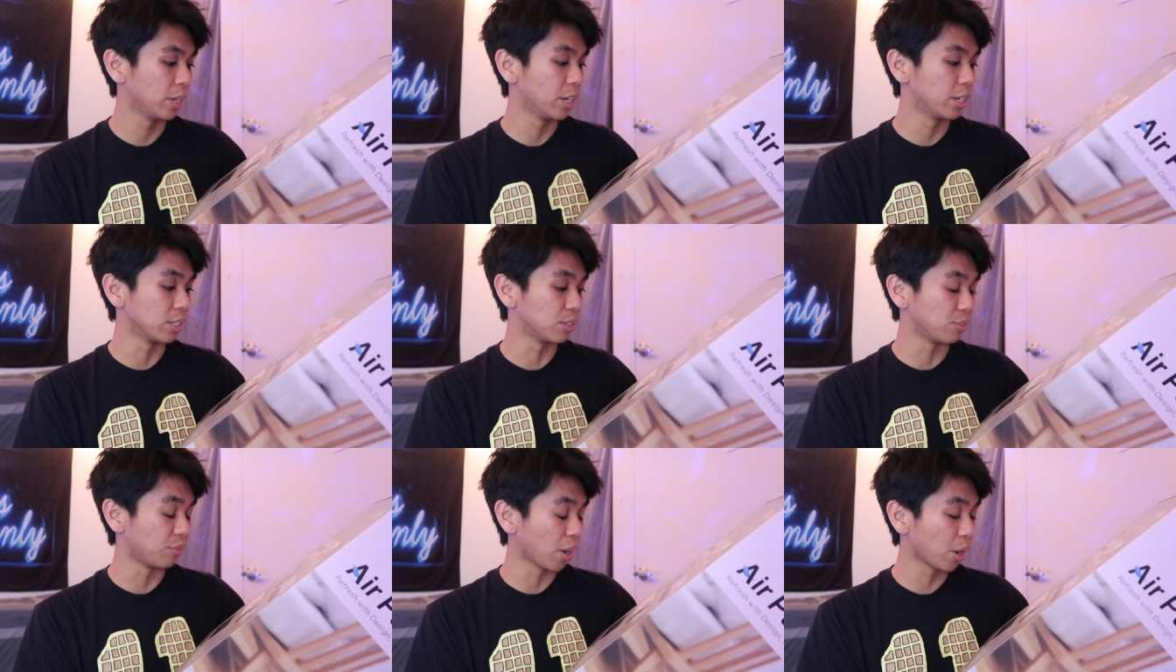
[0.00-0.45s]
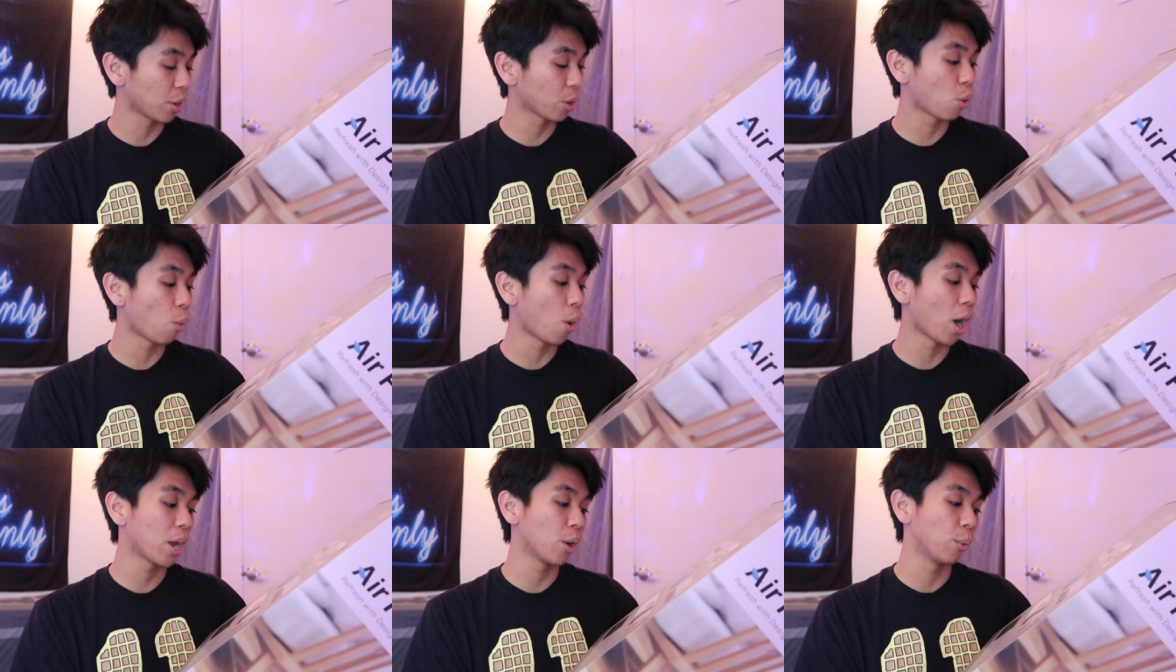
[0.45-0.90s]
It is very
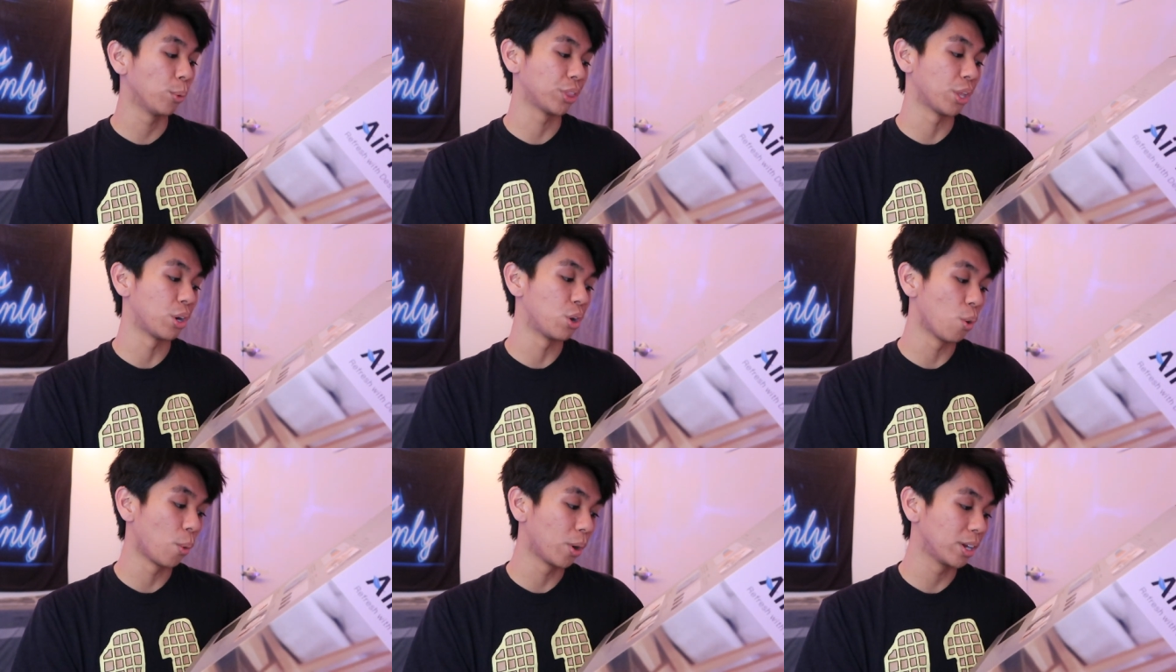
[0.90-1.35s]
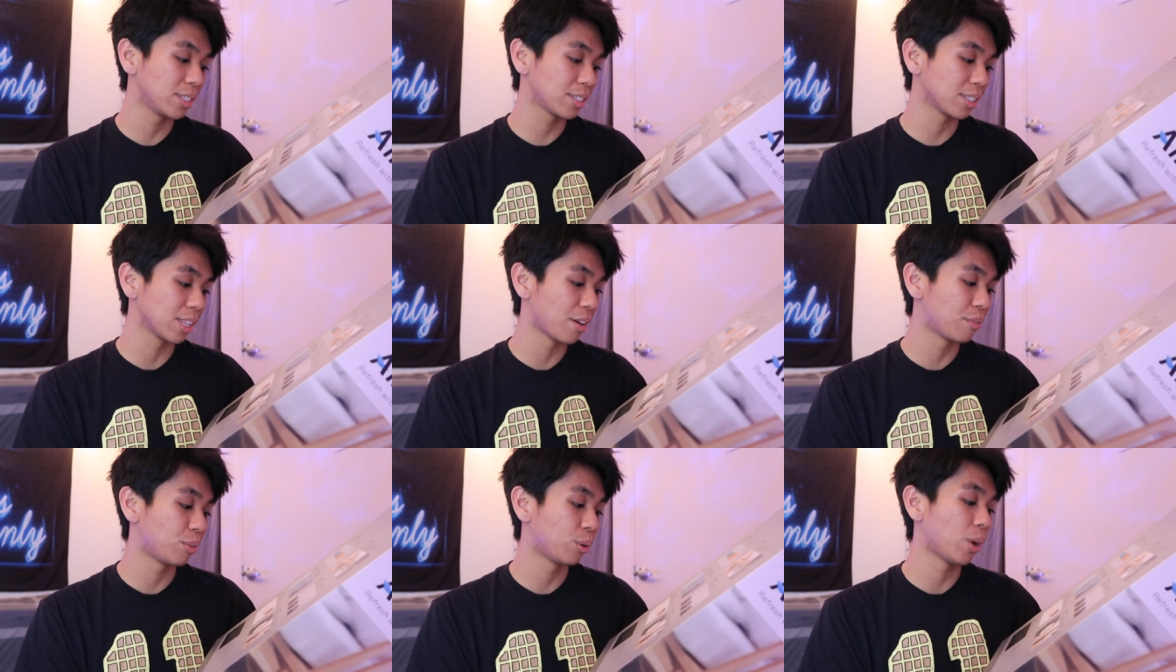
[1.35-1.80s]
quiet with the
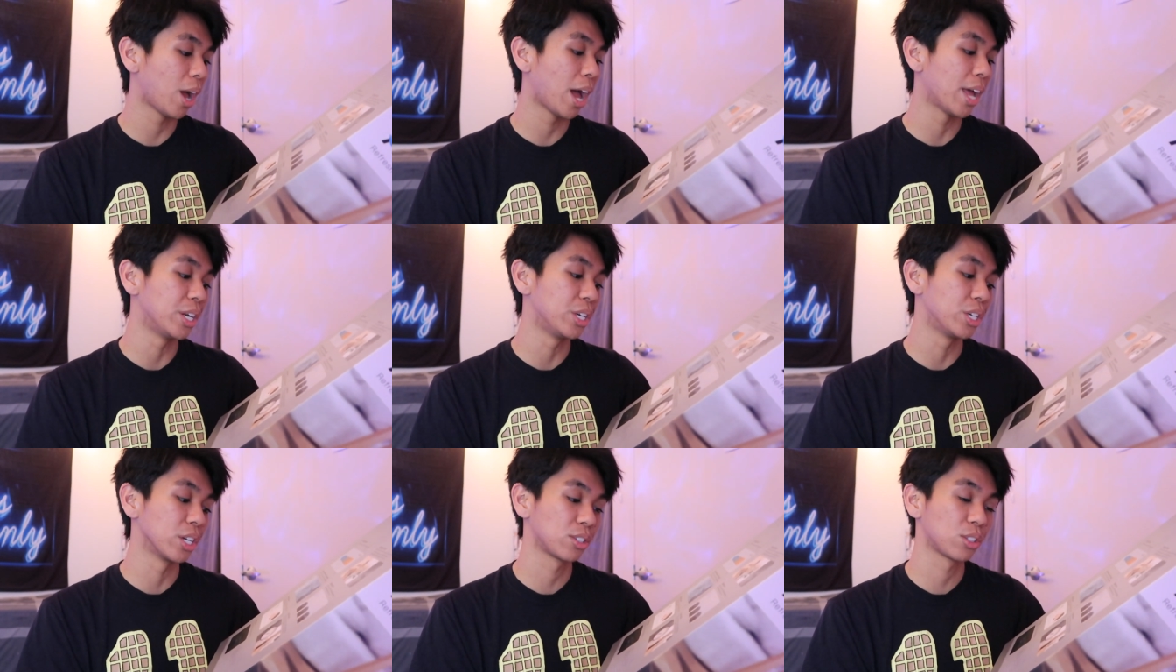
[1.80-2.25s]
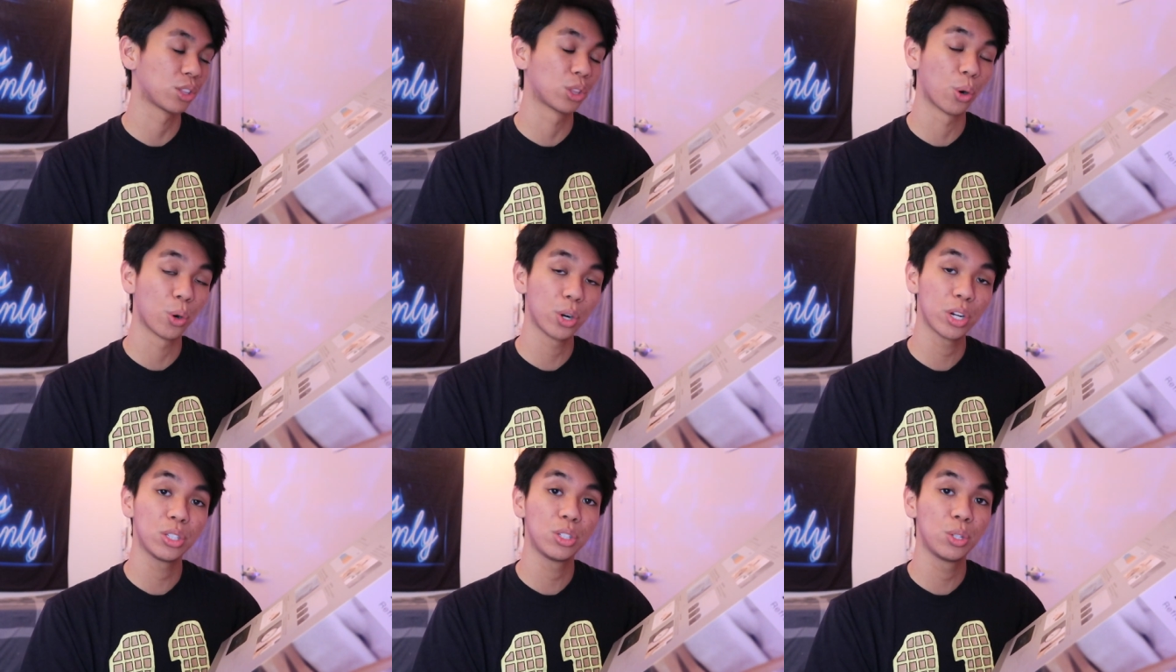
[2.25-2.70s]
noise level at just
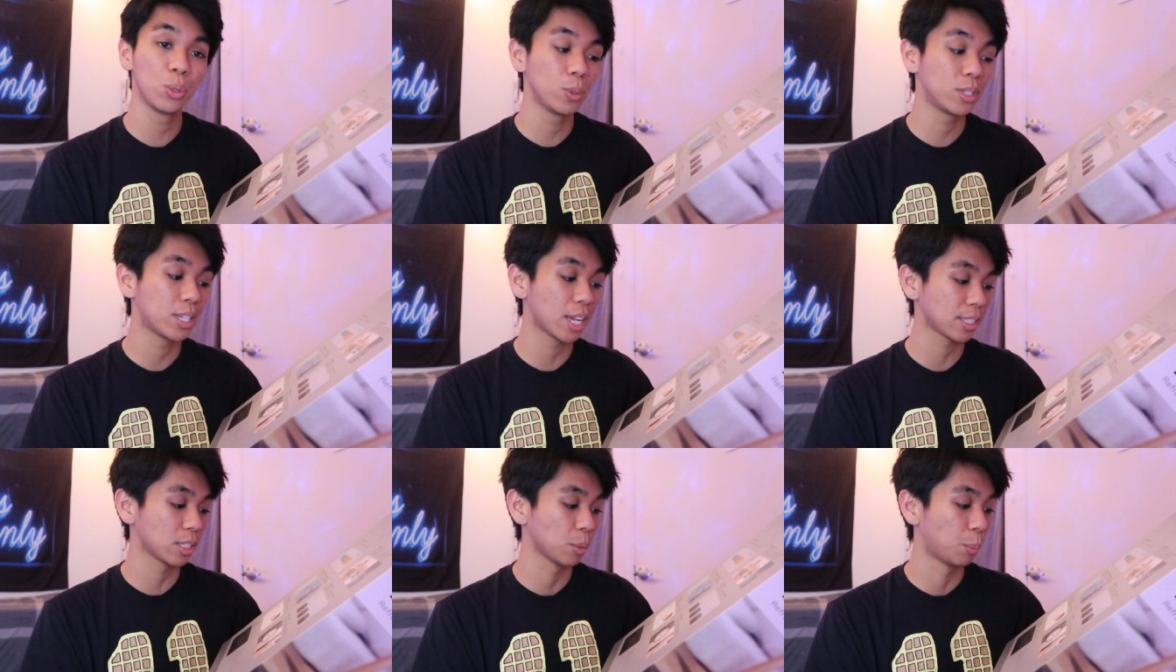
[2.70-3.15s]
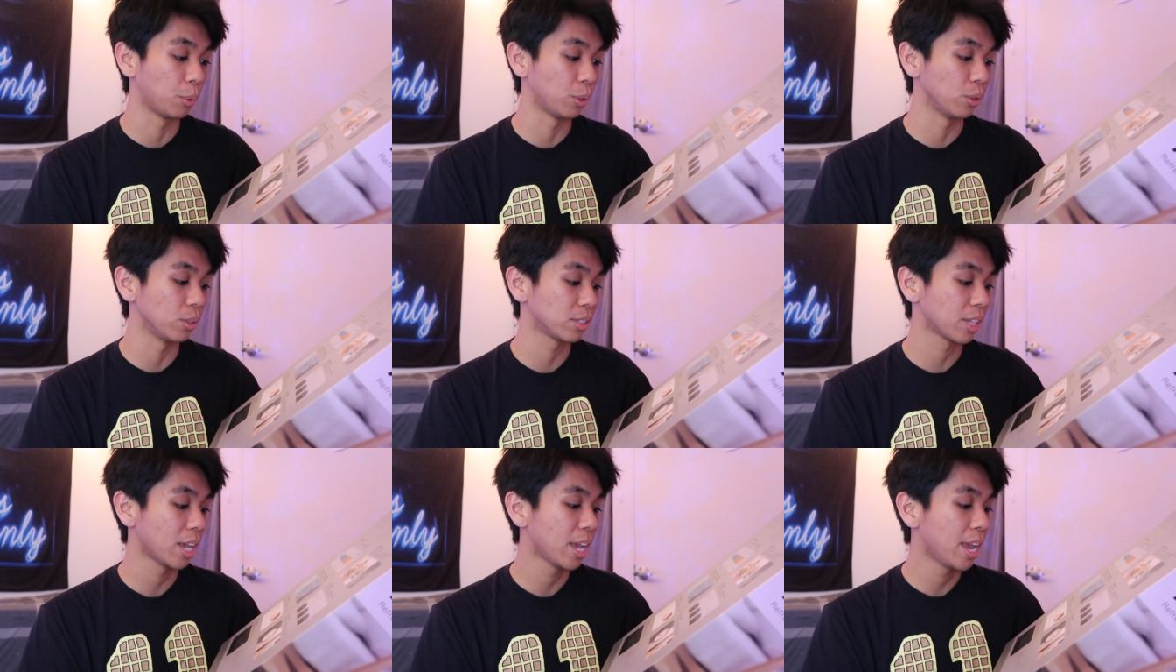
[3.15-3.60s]
32
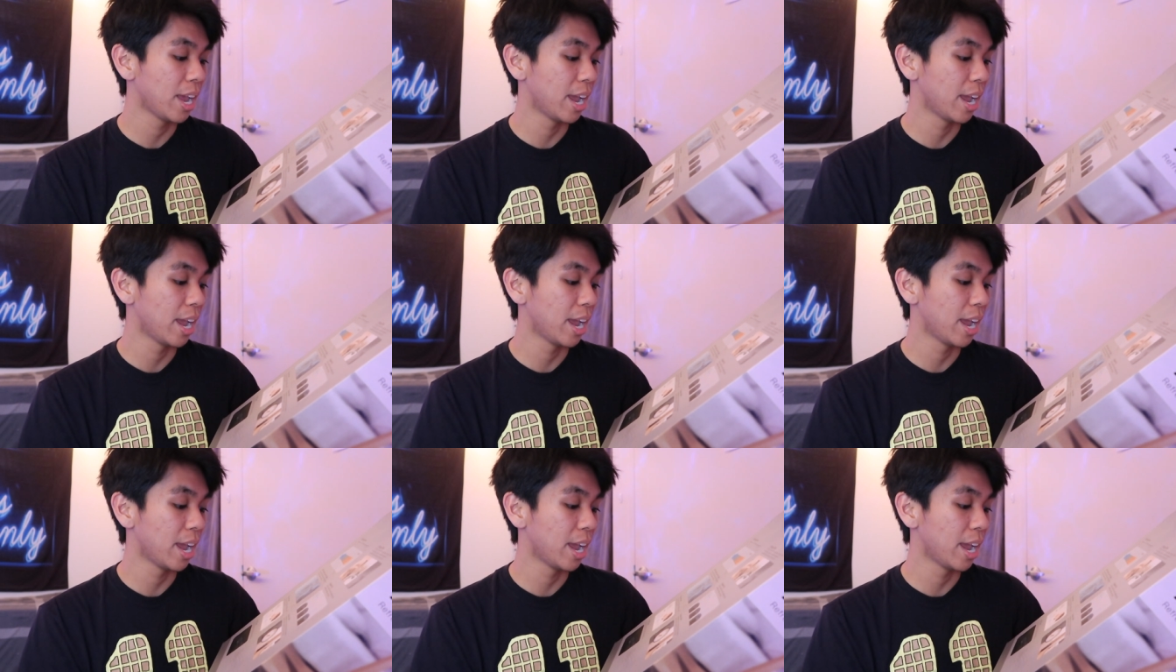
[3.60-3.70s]
decibels